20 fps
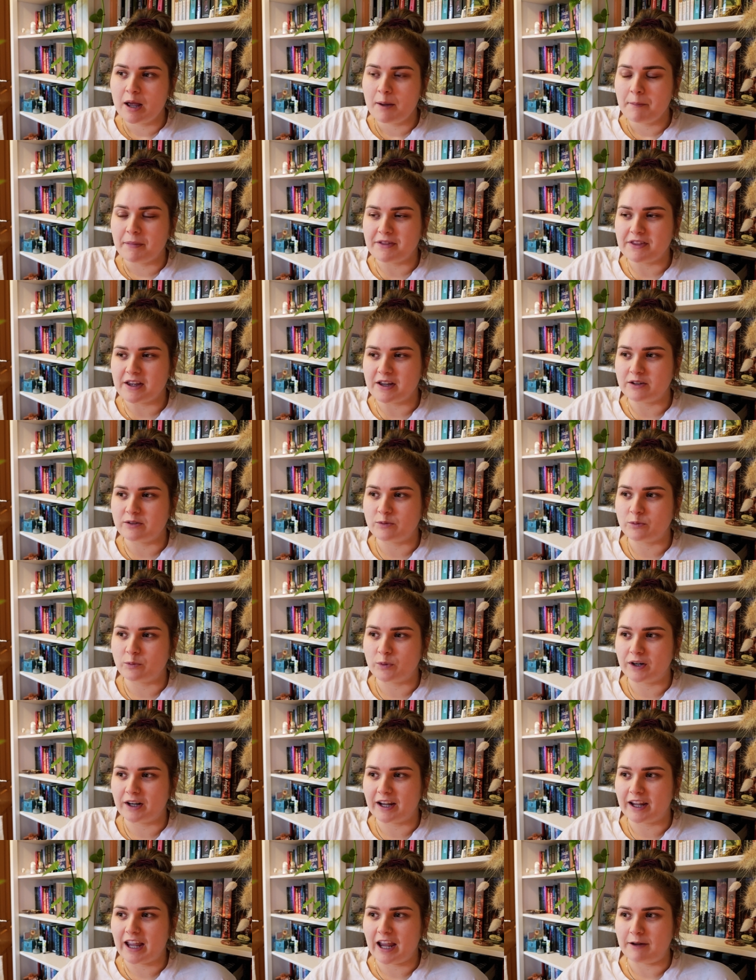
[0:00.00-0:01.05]
but then when
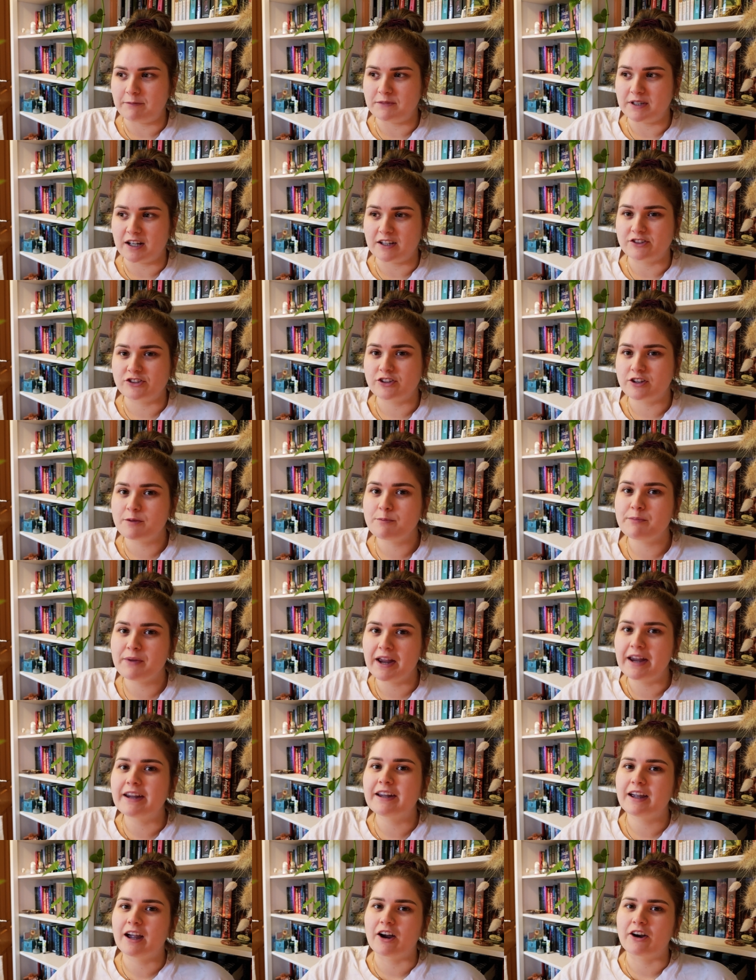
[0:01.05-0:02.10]
it came down to the
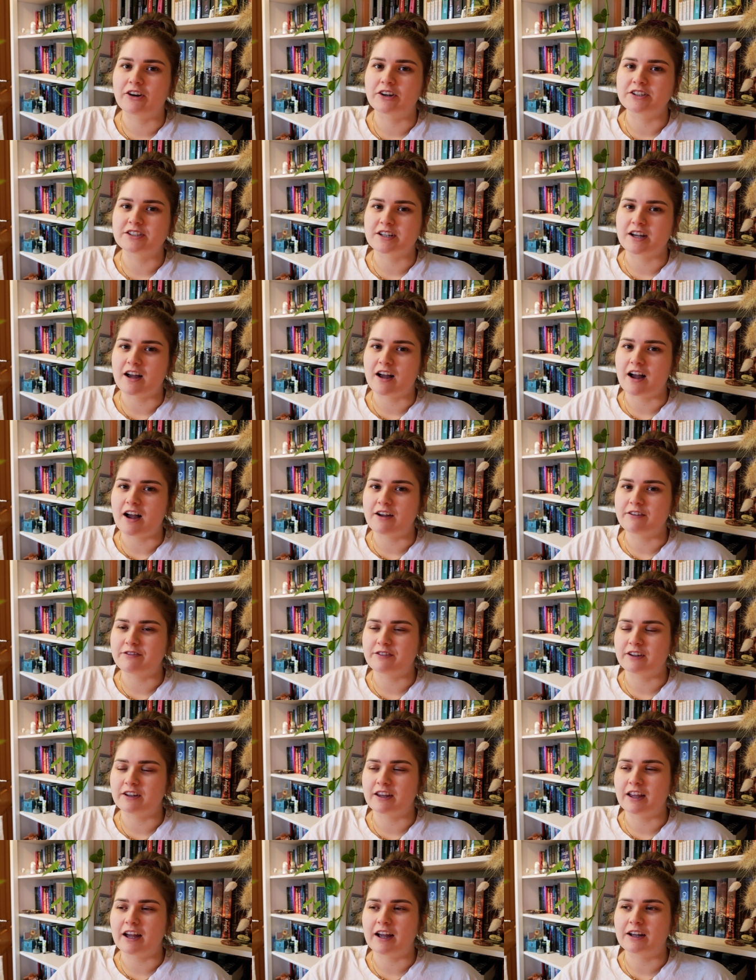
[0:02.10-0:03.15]
main character, I
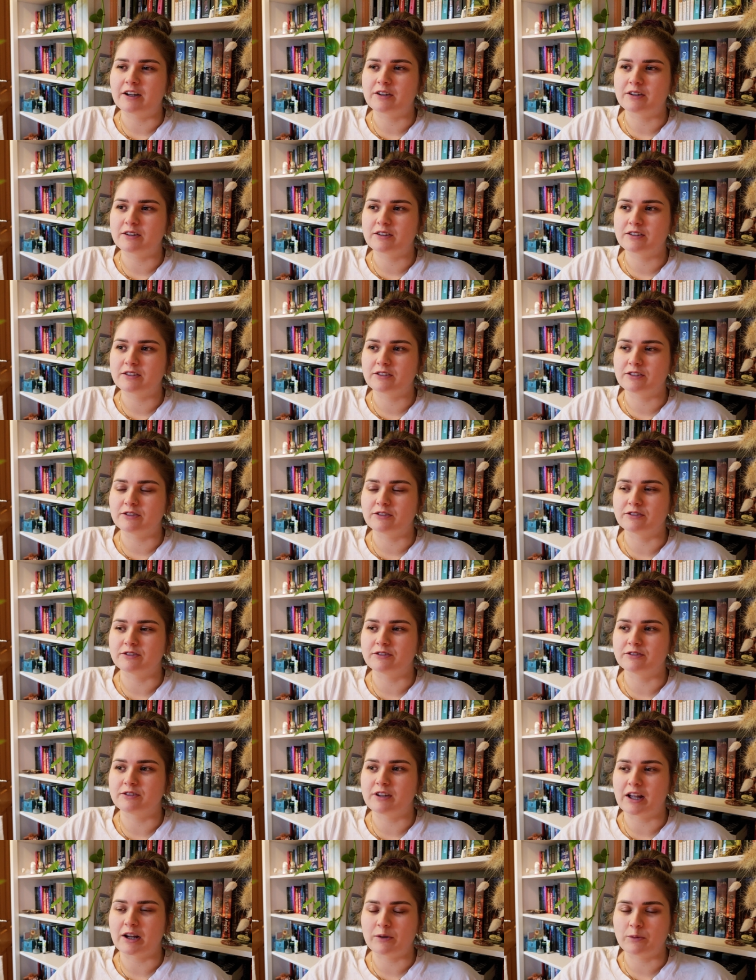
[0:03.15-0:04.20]
feel like the
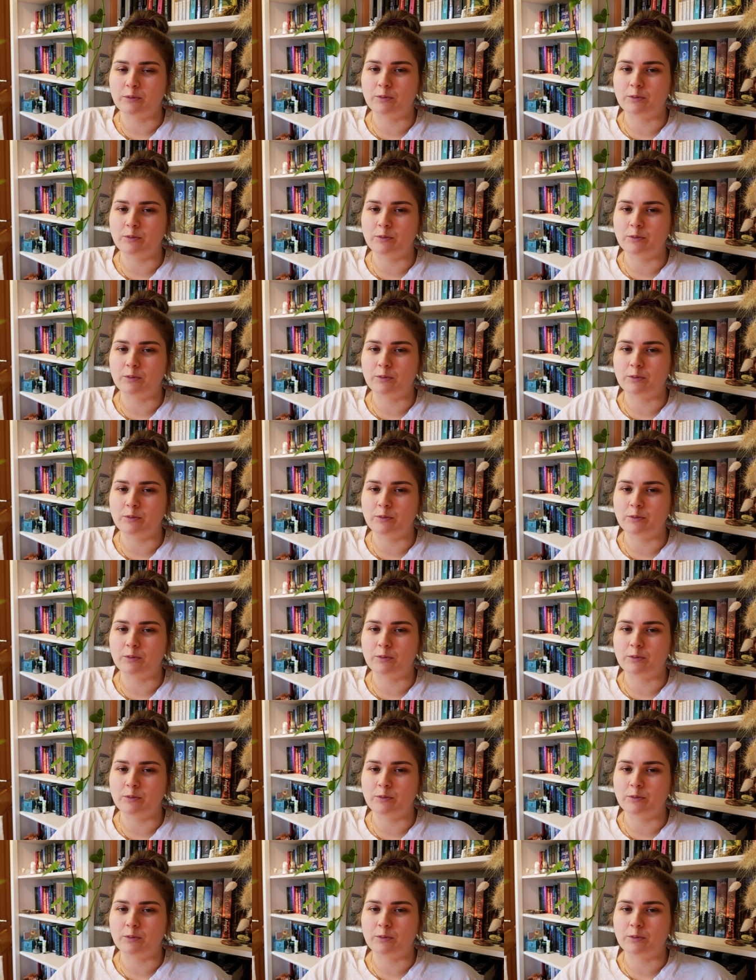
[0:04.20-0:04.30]
like